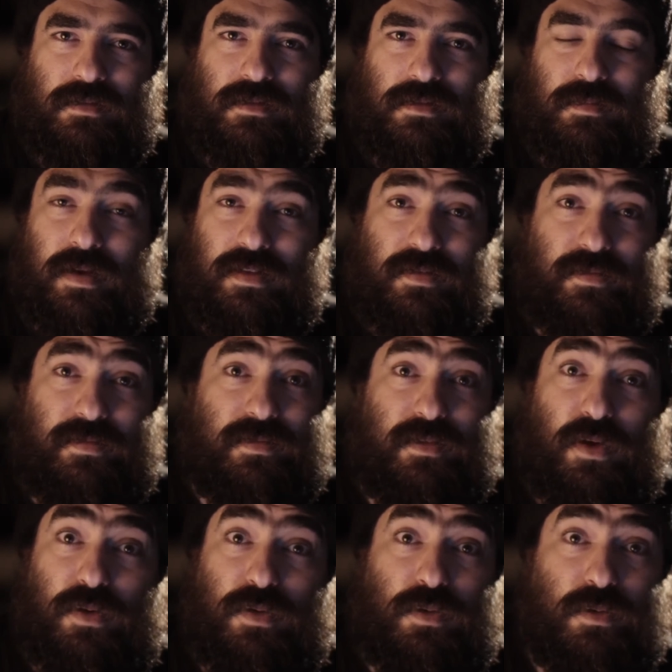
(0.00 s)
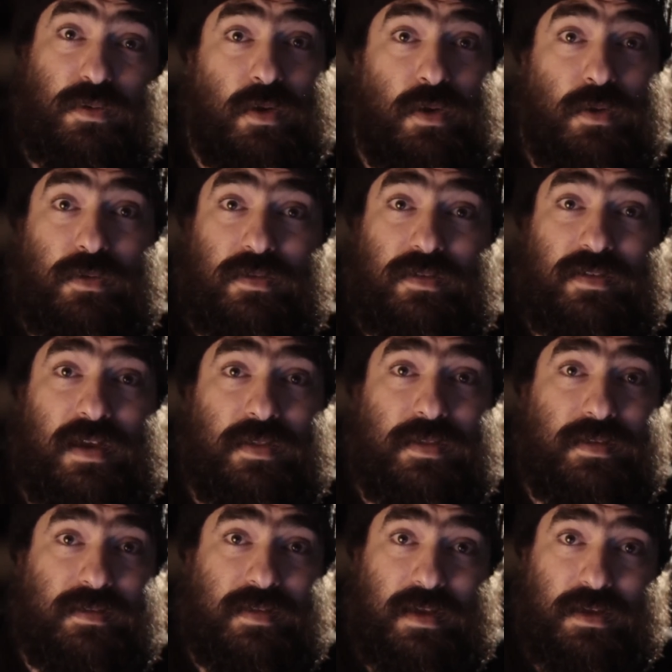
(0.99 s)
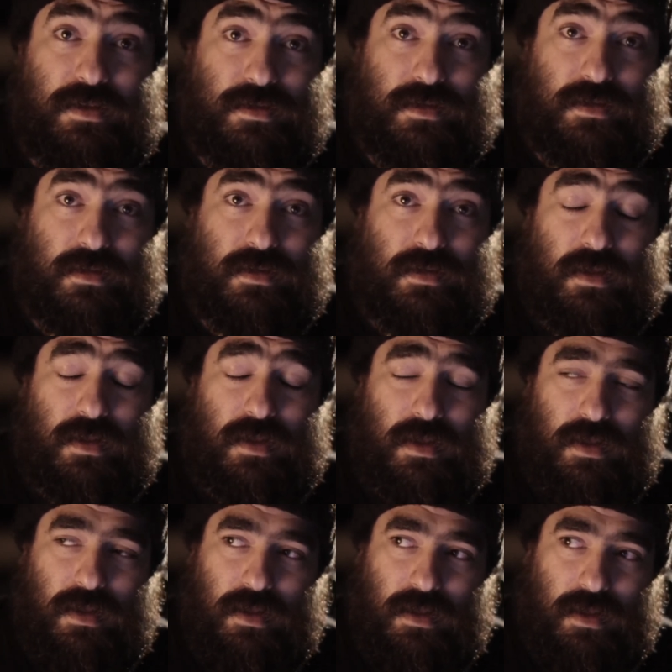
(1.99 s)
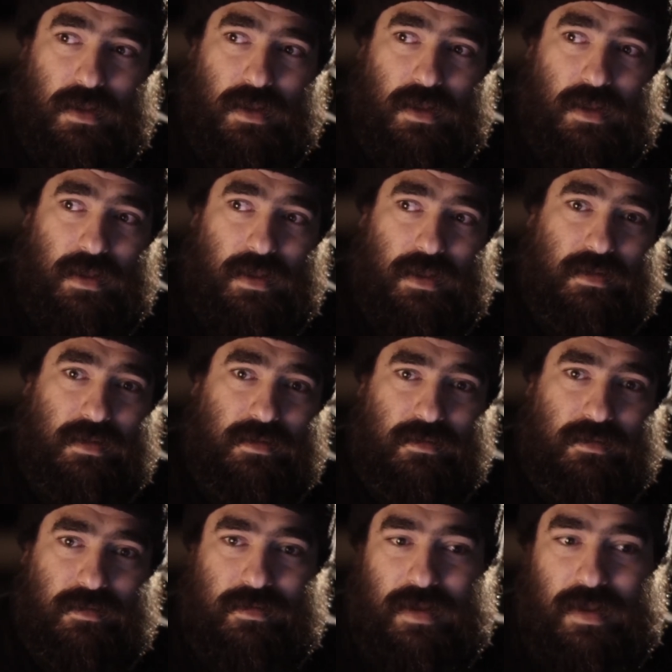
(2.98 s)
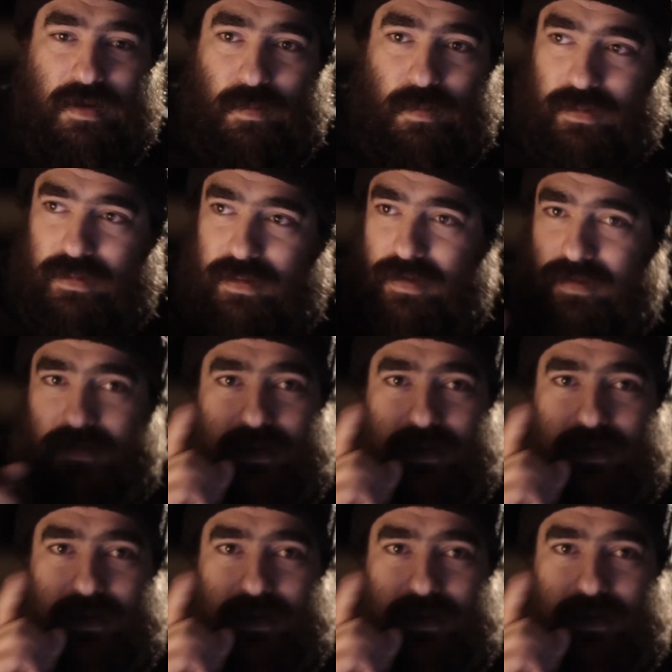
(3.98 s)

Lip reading: She might have flown, who knows, Southeast Asia, and said, "I want this,"